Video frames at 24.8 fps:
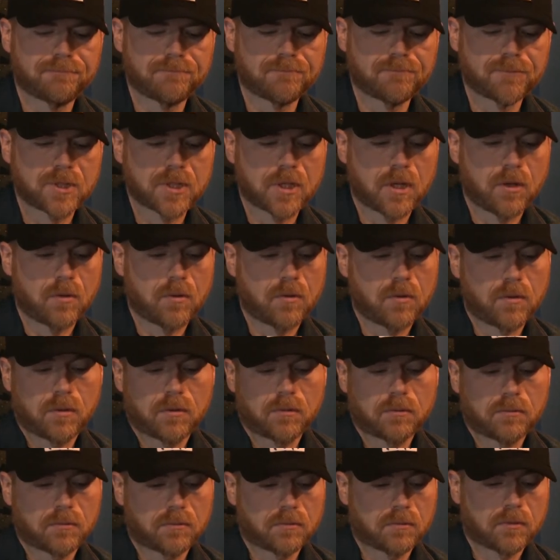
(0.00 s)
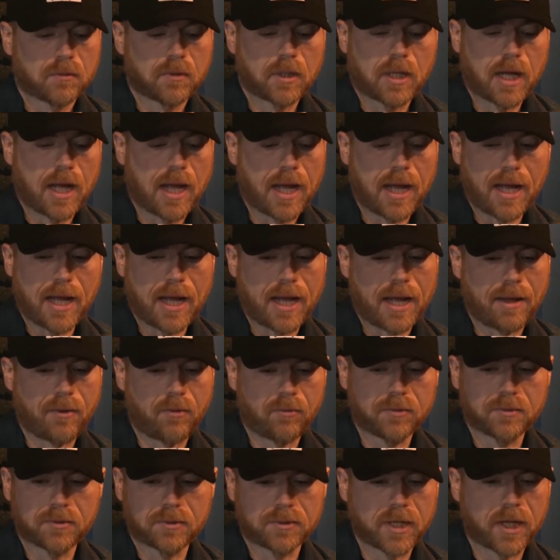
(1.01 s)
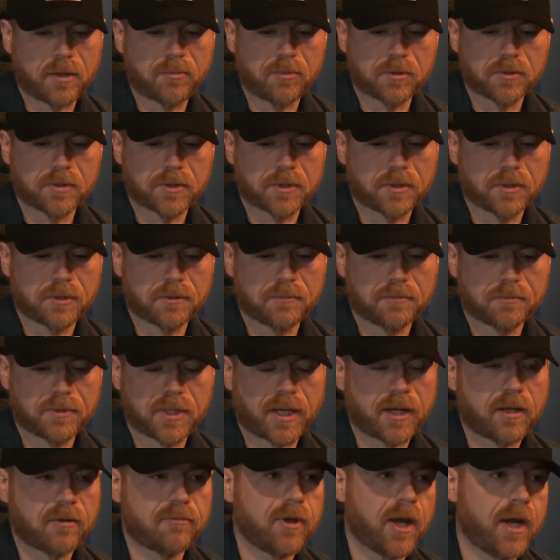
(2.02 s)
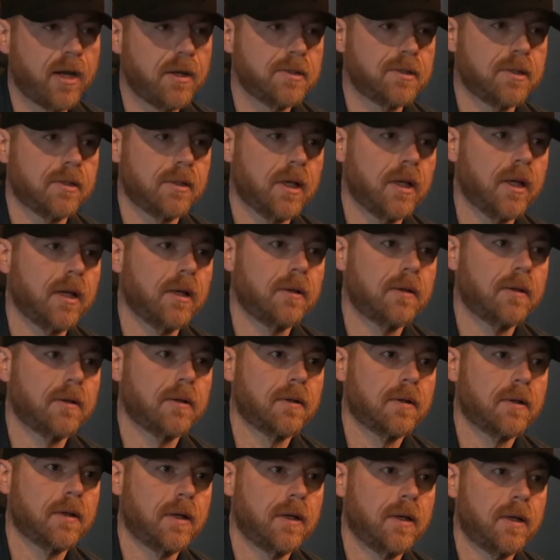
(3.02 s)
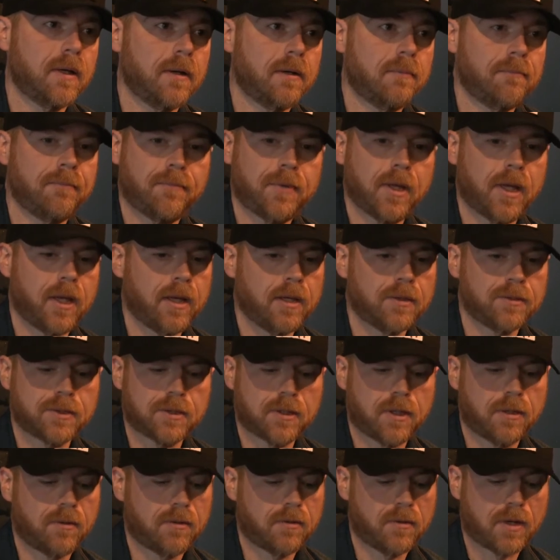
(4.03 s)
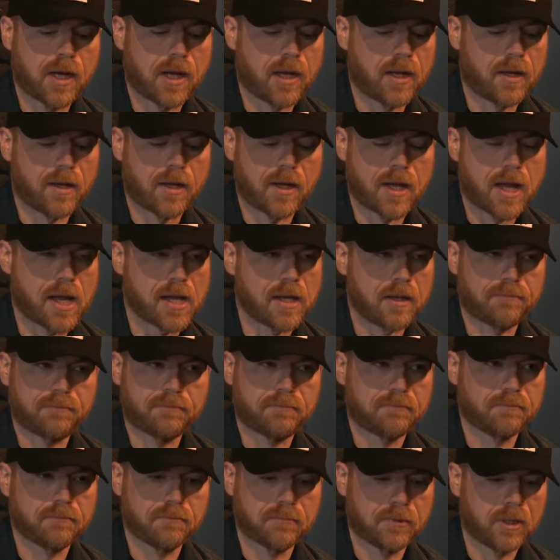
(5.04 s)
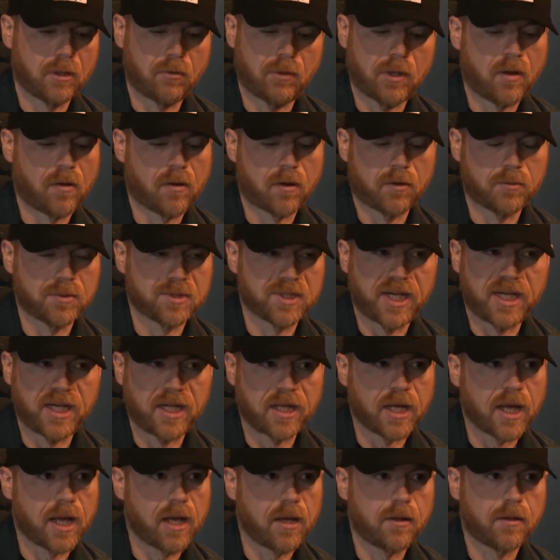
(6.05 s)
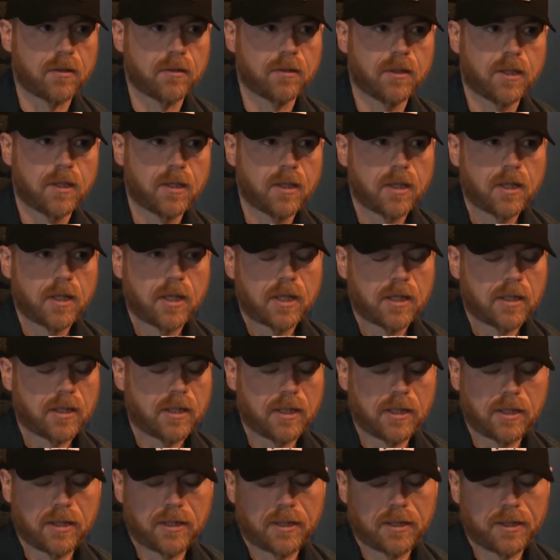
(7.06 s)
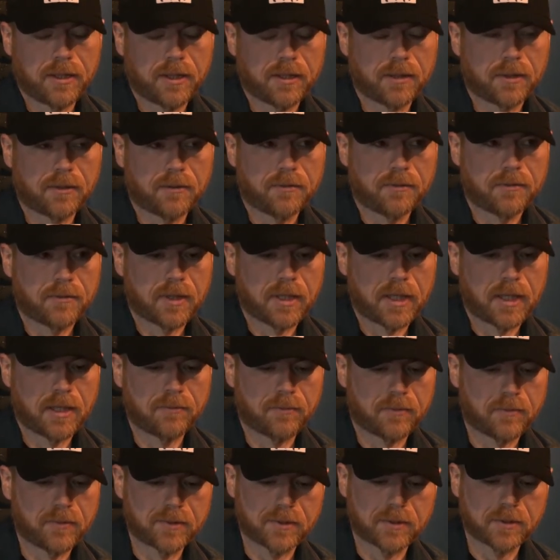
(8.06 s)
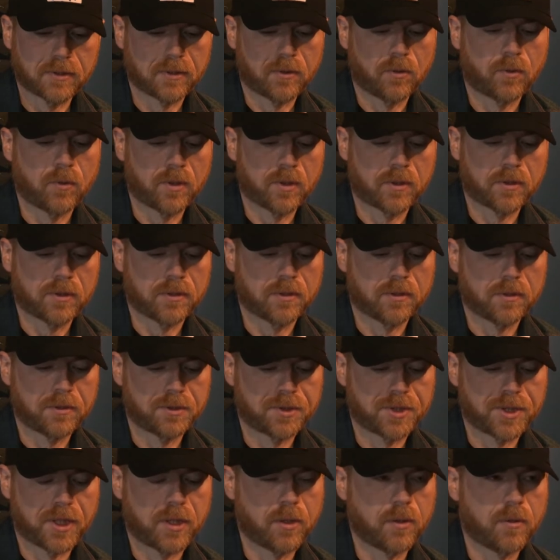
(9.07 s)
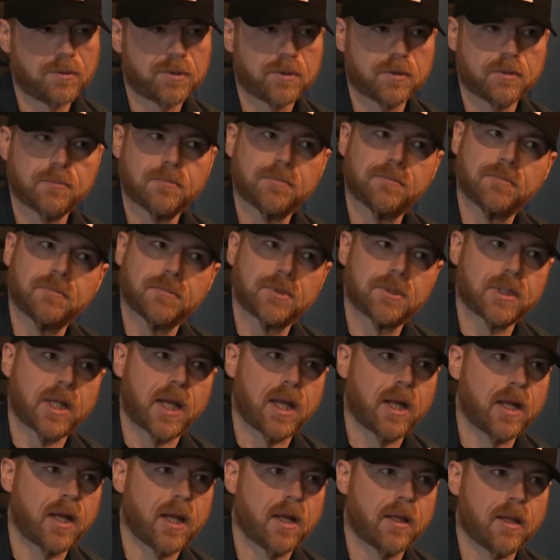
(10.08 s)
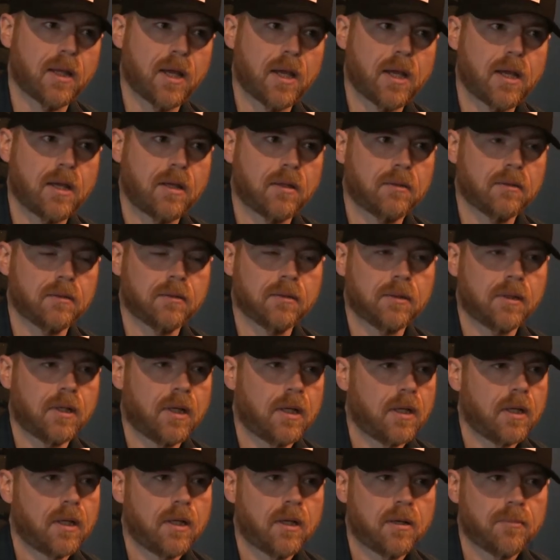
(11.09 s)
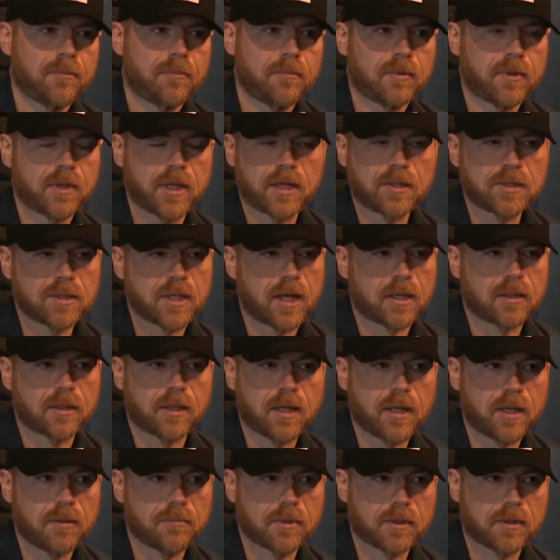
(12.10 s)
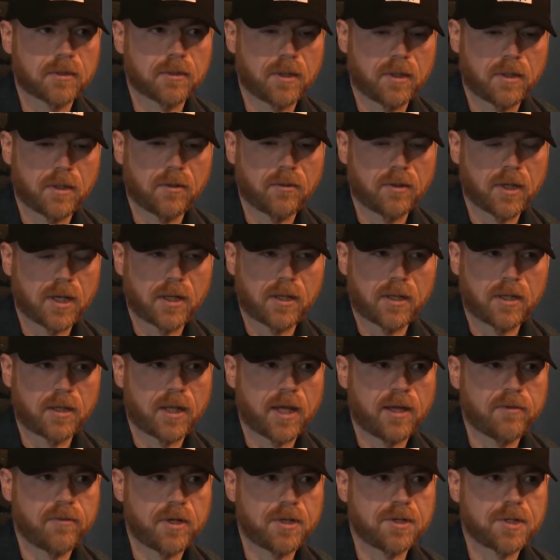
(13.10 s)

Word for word: so I was able to take advantage of that. Um, mm. And so I, I, no longer was eating out. Uh, you know, I wasn't going to shows and staying out late and things like that. You know, I didn't have any